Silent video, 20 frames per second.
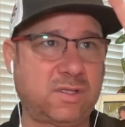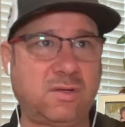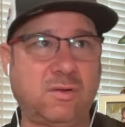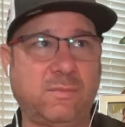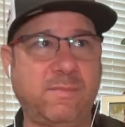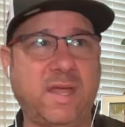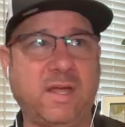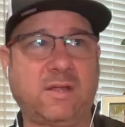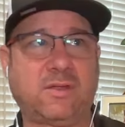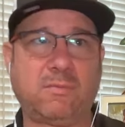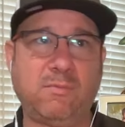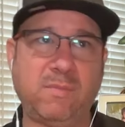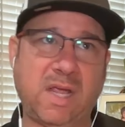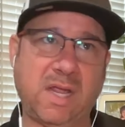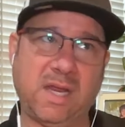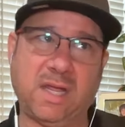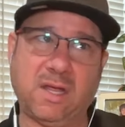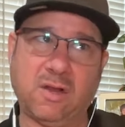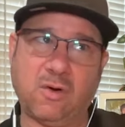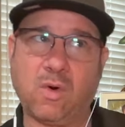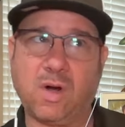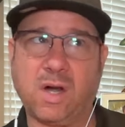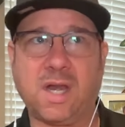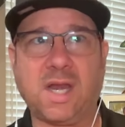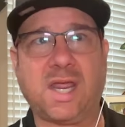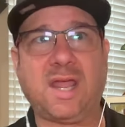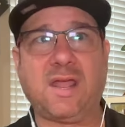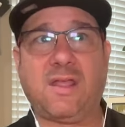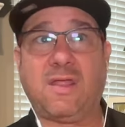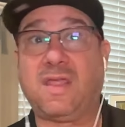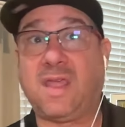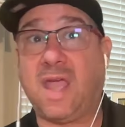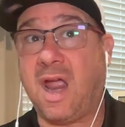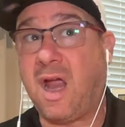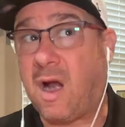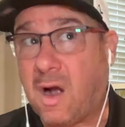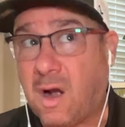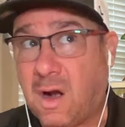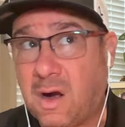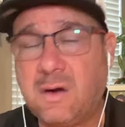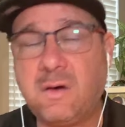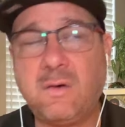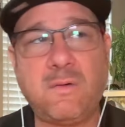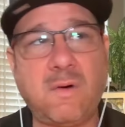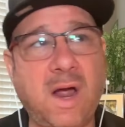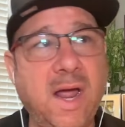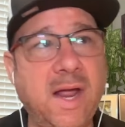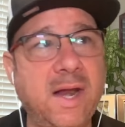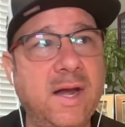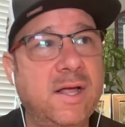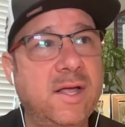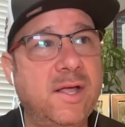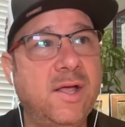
they'll make meaning in order to get there, right?